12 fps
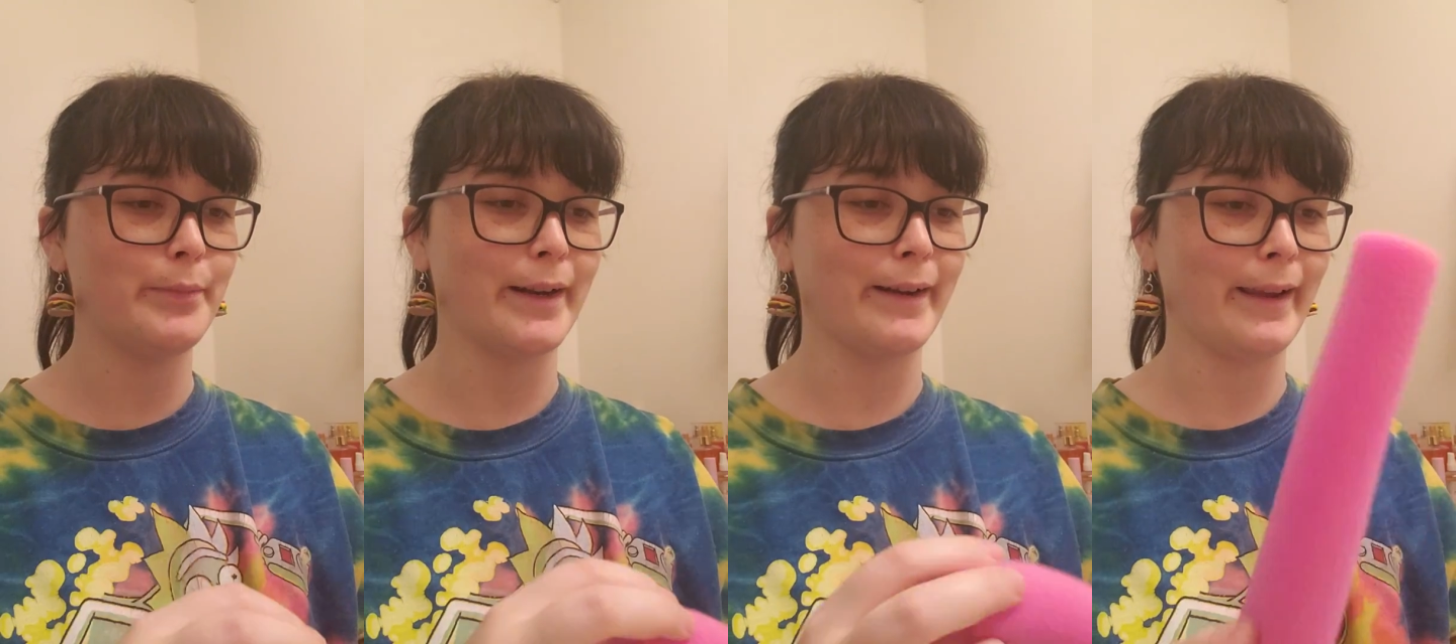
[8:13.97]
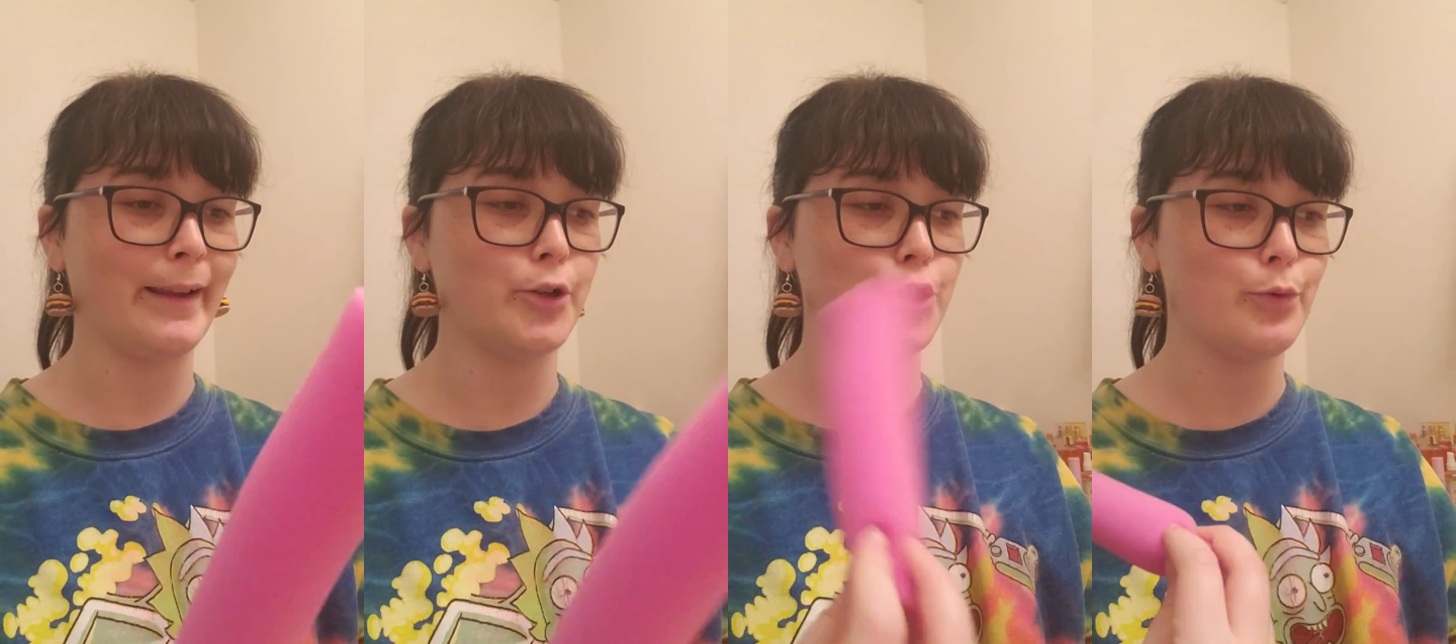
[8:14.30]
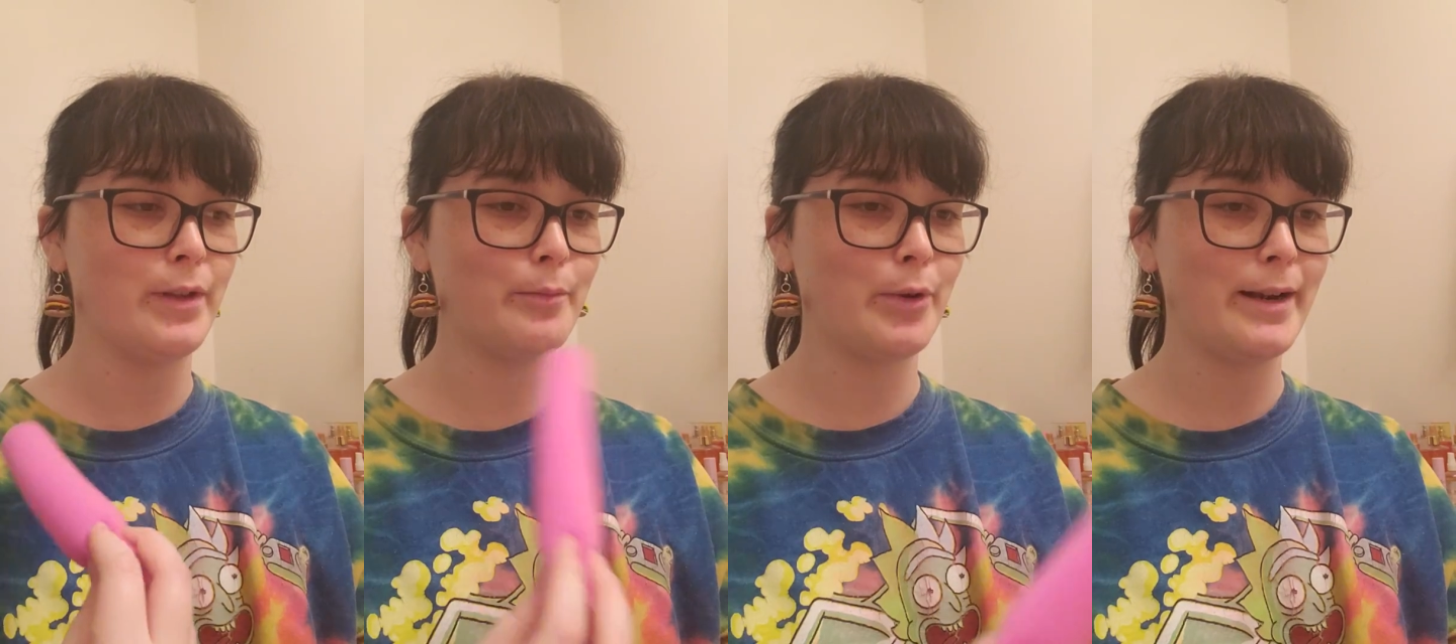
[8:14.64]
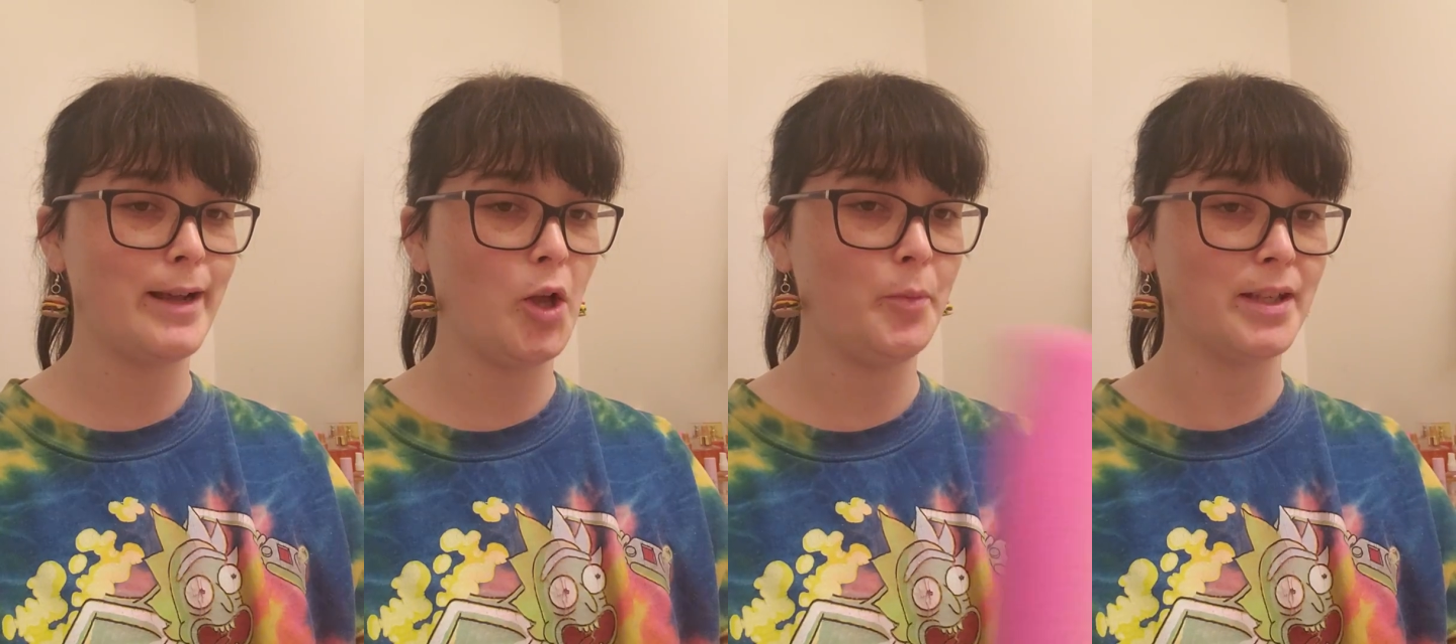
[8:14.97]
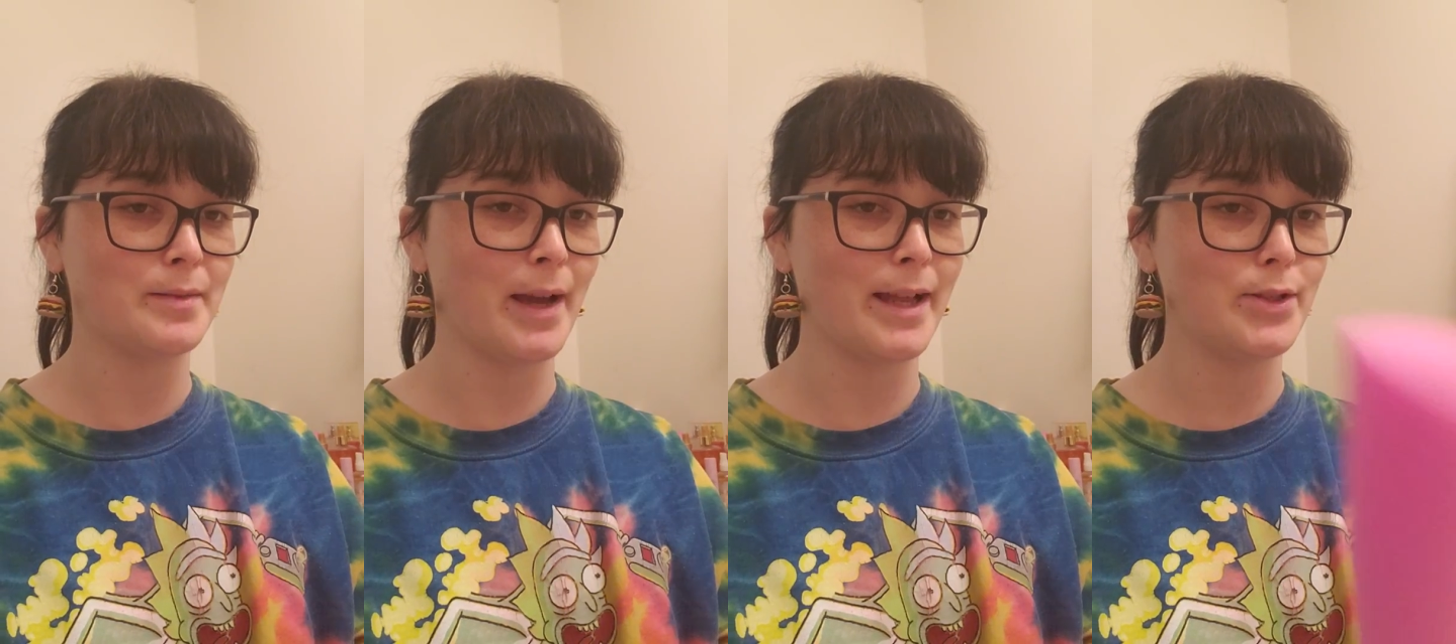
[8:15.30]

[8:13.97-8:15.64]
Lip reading: But I can't chew them right now because my